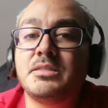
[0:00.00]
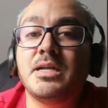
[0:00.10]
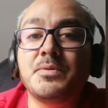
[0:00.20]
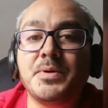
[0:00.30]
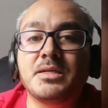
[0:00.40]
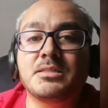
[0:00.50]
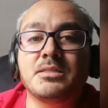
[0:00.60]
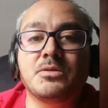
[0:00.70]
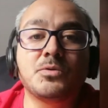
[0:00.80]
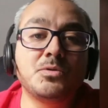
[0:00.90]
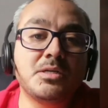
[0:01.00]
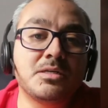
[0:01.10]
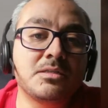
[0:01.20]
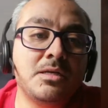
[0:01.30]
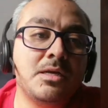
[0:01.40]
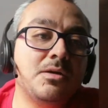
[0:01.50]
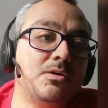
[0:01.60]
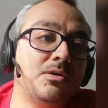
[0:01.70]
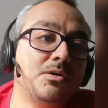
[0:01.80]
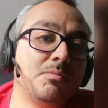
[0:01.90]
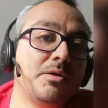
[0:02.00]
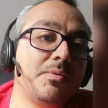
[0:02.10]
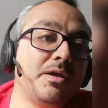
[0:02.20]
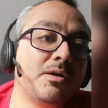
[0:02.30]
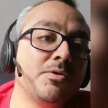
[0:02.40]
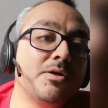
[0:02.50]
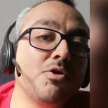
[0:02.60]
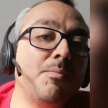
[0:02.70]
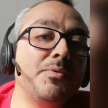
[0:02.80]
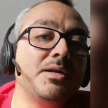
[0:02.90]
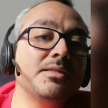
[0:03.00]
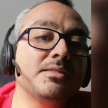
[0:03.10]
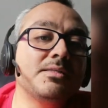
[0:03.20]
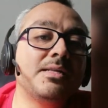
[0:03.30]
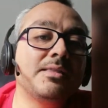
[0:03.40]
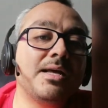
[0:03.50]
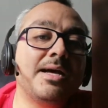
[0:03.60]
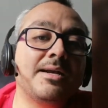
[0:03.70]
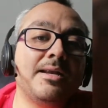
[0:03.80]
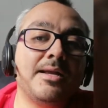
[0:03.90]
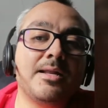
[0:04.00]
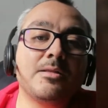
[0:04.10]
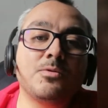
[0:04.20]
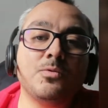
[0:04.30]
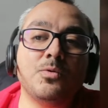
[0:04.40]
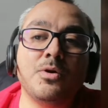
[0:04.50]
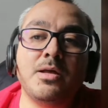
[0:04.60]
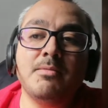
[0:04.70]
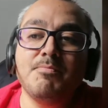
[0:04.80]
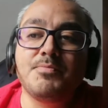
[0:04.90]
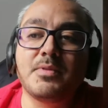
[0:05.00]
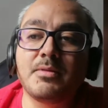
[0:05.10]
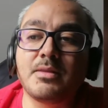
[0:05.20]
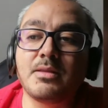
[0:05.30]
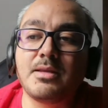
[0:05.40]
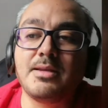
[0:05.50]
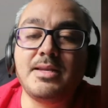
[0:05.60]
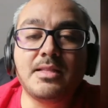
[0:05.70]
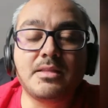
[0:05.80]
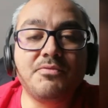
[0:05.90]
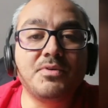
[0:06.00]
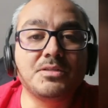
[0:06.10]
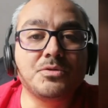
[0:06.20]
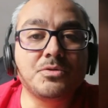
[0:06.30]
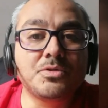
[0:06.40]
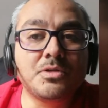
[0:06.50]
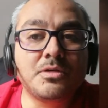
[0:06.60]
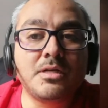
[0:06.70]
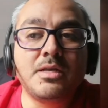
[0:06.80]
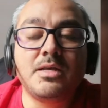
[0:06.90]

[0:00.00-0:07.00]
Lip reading: servers, routers, or maybe another components that are related to net infrastructure.